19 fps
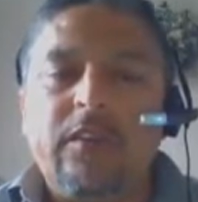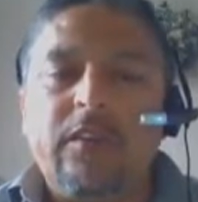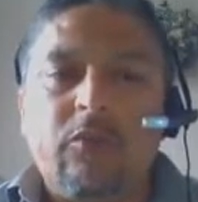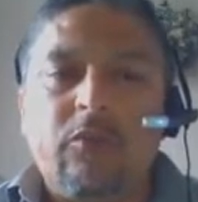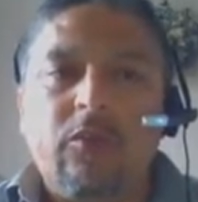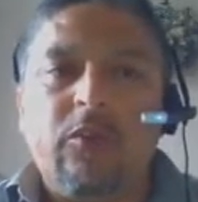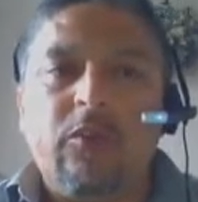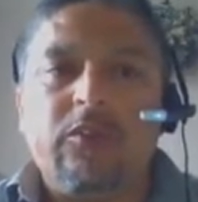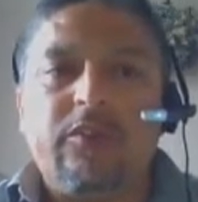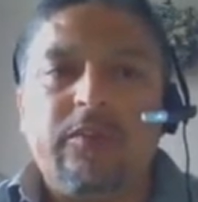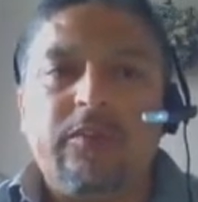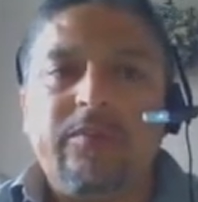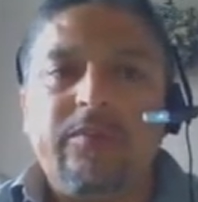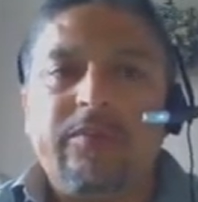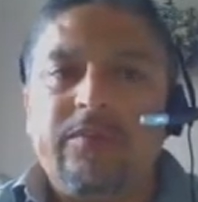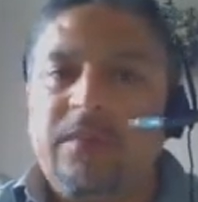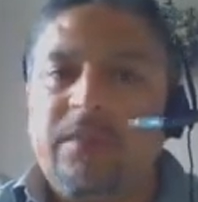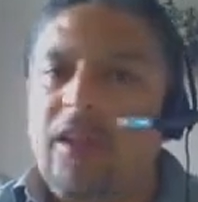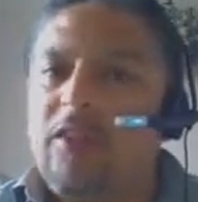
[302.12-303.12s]
the rules.
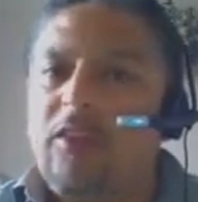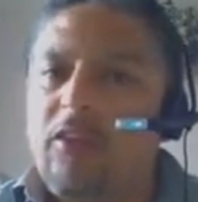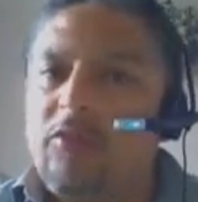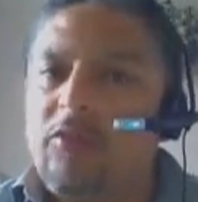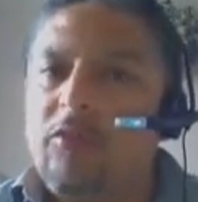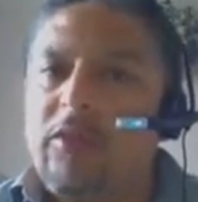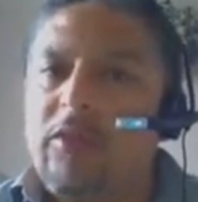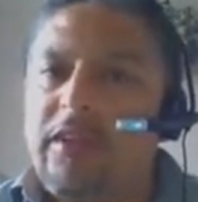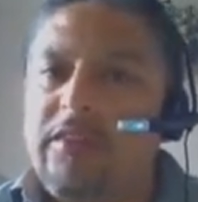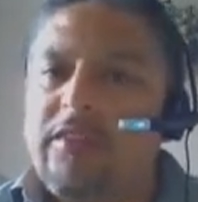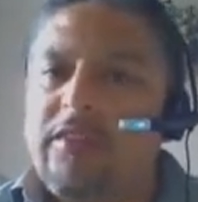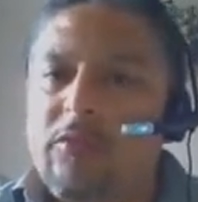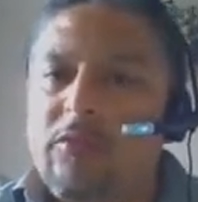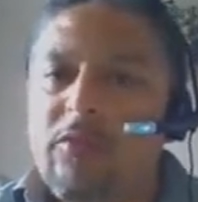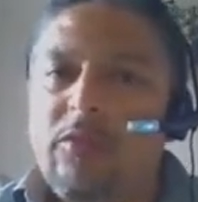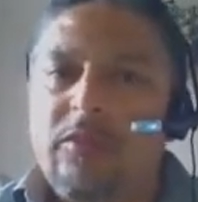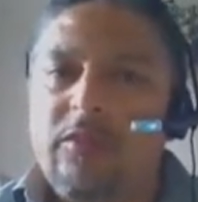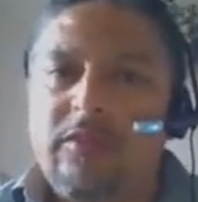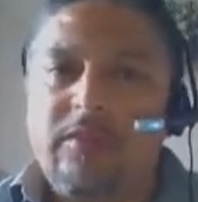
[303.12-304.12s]
Now, those were easy
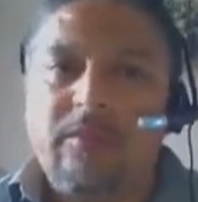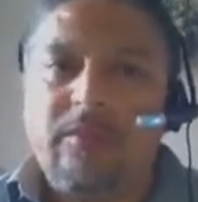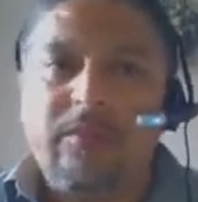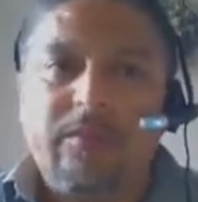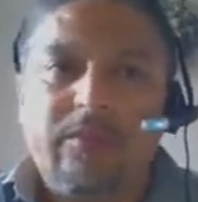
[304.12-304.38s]
rules.